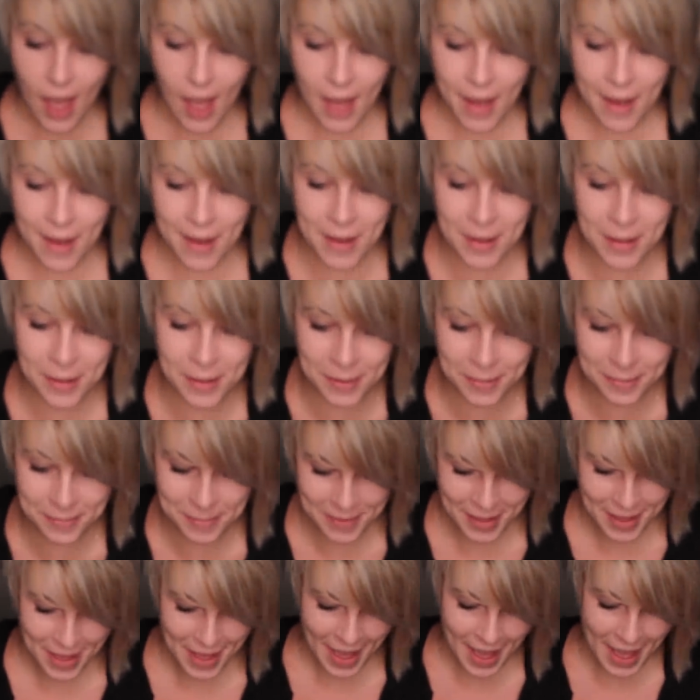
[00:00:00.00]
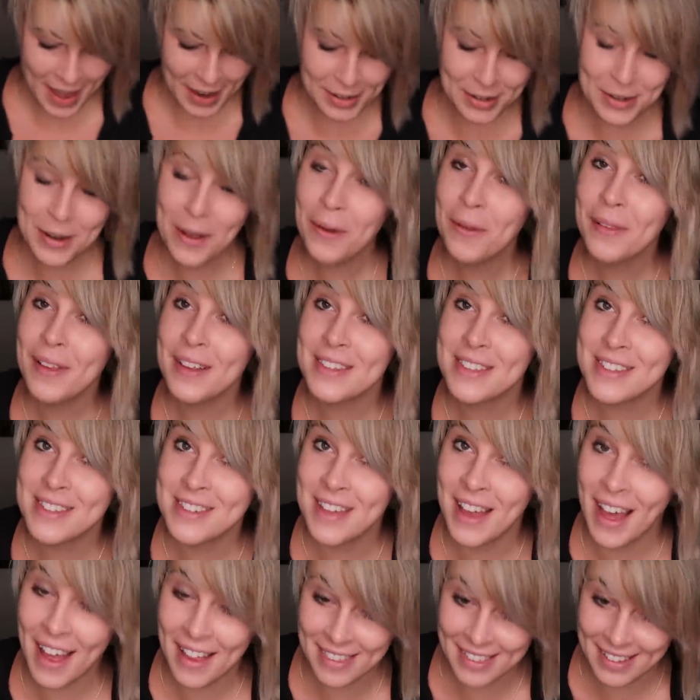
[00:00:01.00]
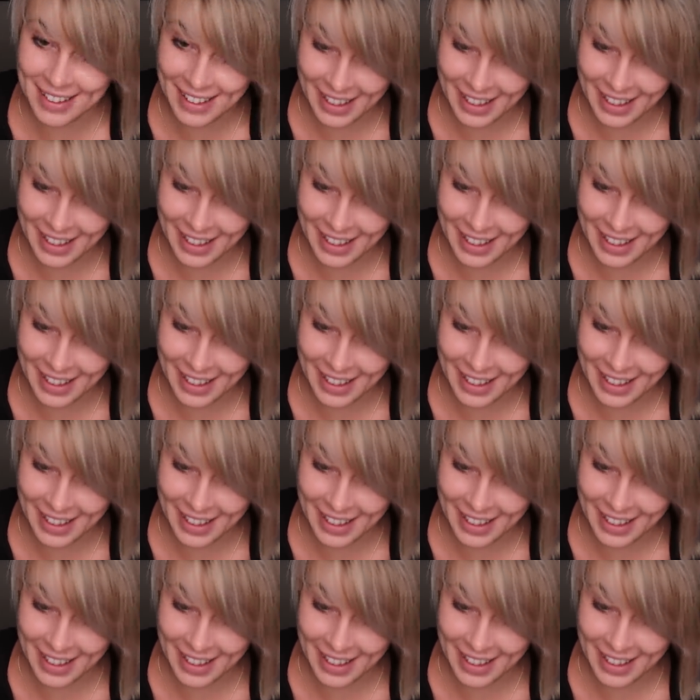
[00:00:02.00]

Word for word: Um, I know that's not